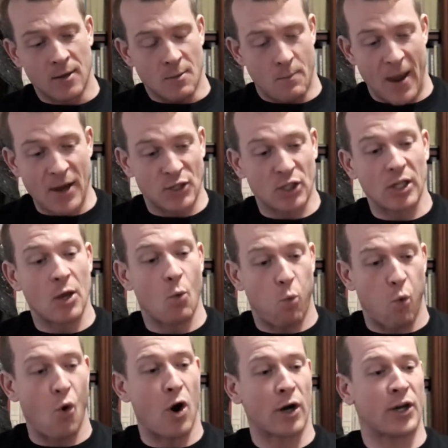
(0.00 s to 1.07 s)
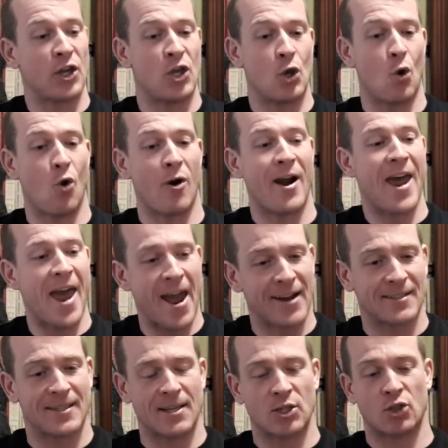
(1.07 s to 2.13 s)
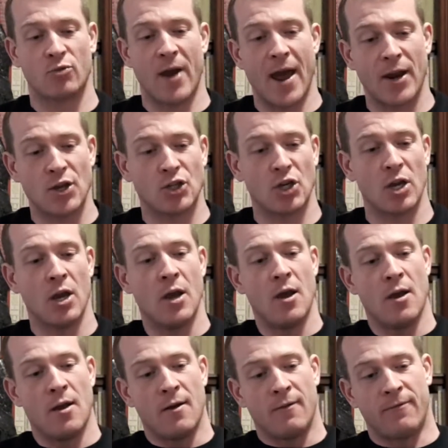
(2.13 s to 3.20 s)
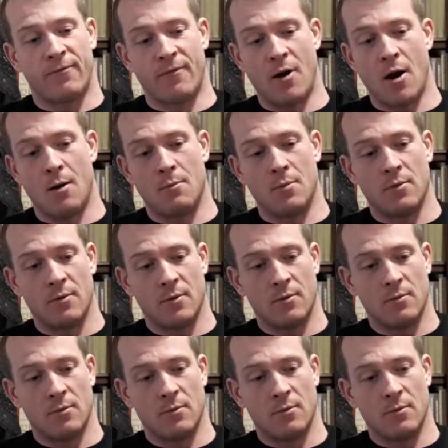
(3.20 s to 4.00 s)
basically work your exit strategy from